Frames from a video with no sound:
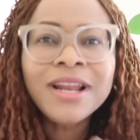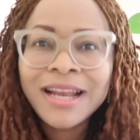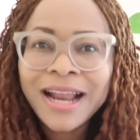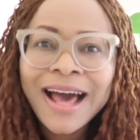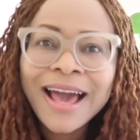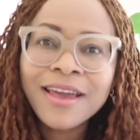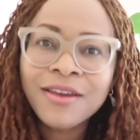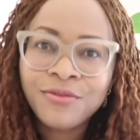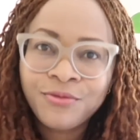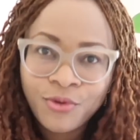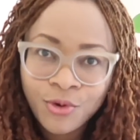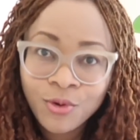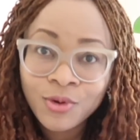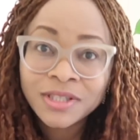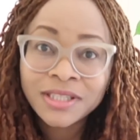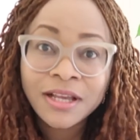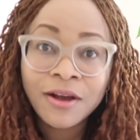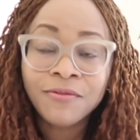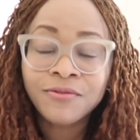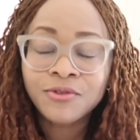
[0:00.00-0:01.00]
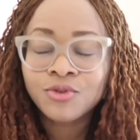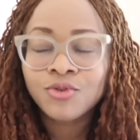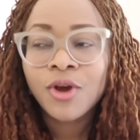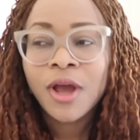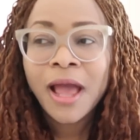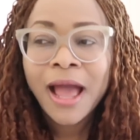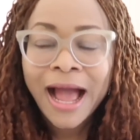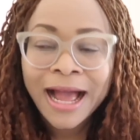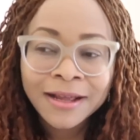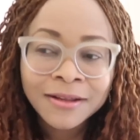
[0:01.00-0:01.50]
life for yourself too,
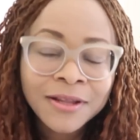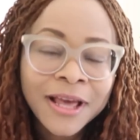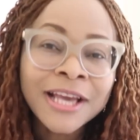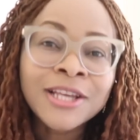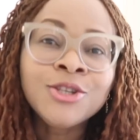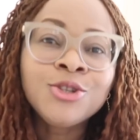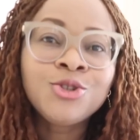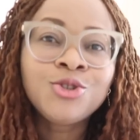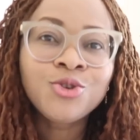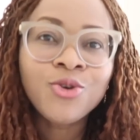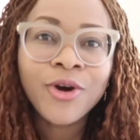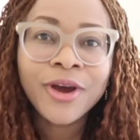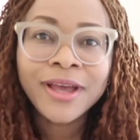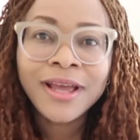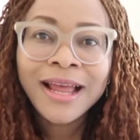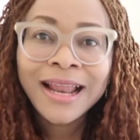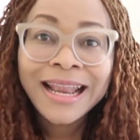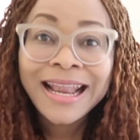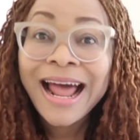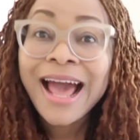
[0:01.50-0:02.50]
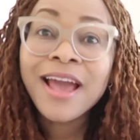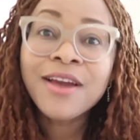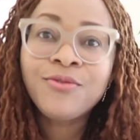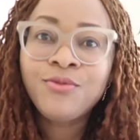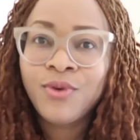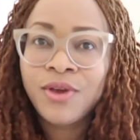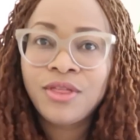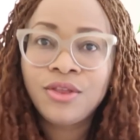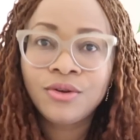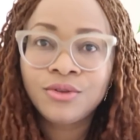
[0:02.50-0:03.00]
and enjoy
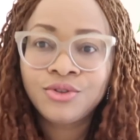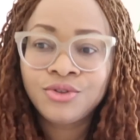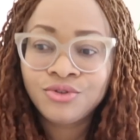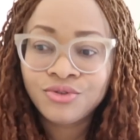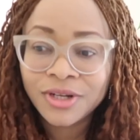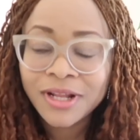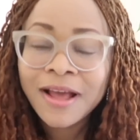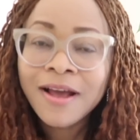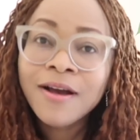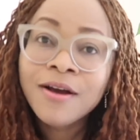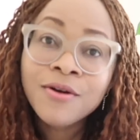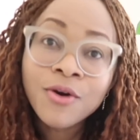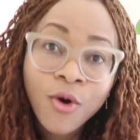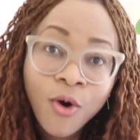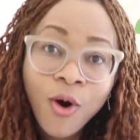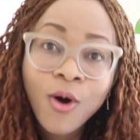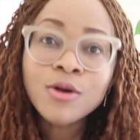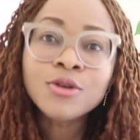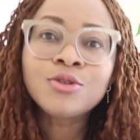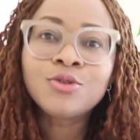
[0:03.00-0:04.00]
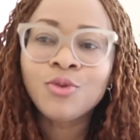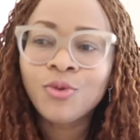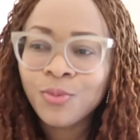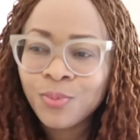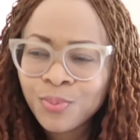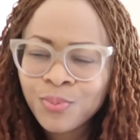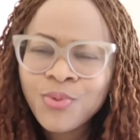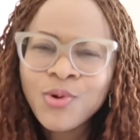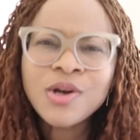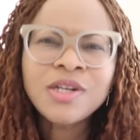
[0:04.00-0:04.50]
life with your children. Also,
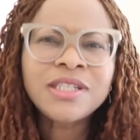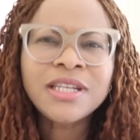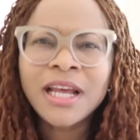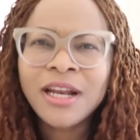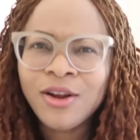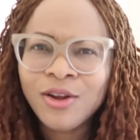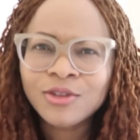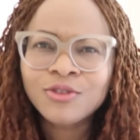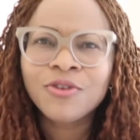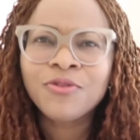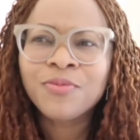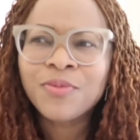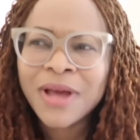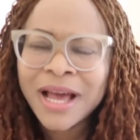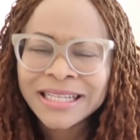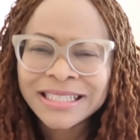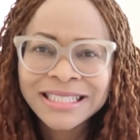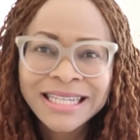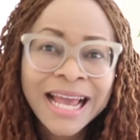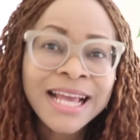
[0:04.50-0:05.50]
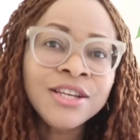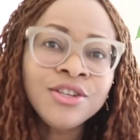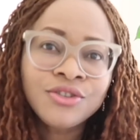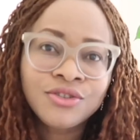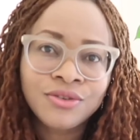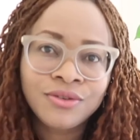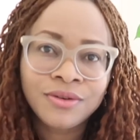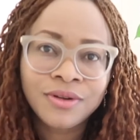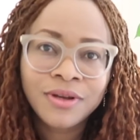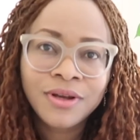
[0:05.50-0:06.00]
put a lot of
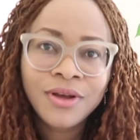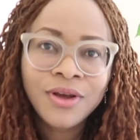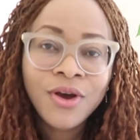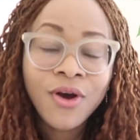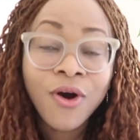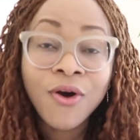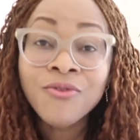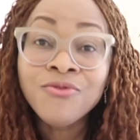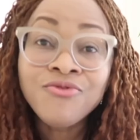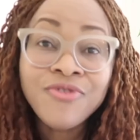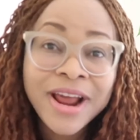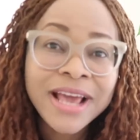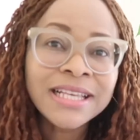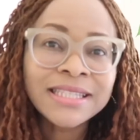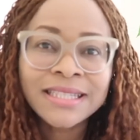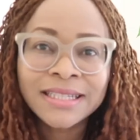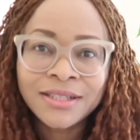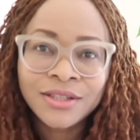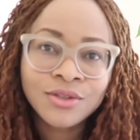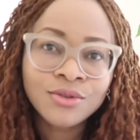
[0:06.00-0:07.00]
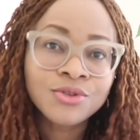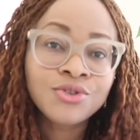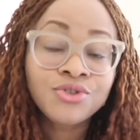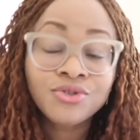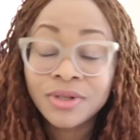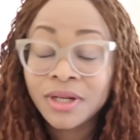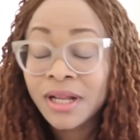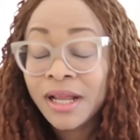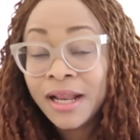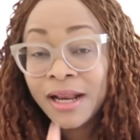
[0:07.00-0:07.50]
attention on raising those
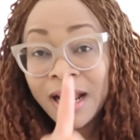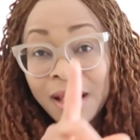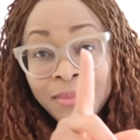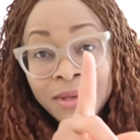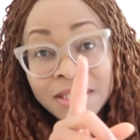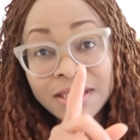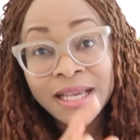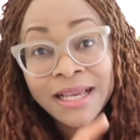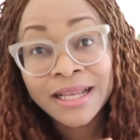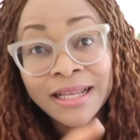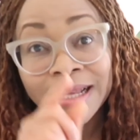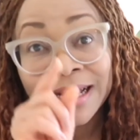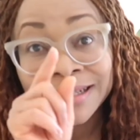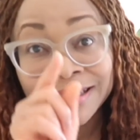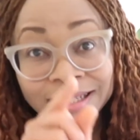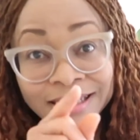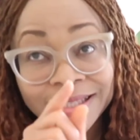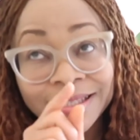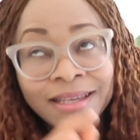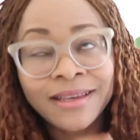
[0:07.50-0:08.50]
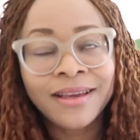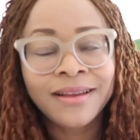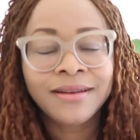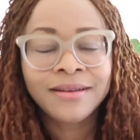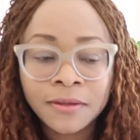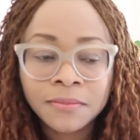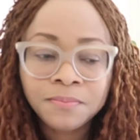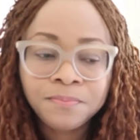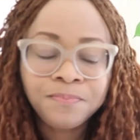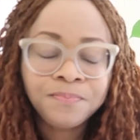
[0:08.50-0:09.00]
children. Let me say this
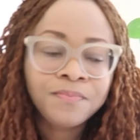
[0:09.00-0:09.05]
again.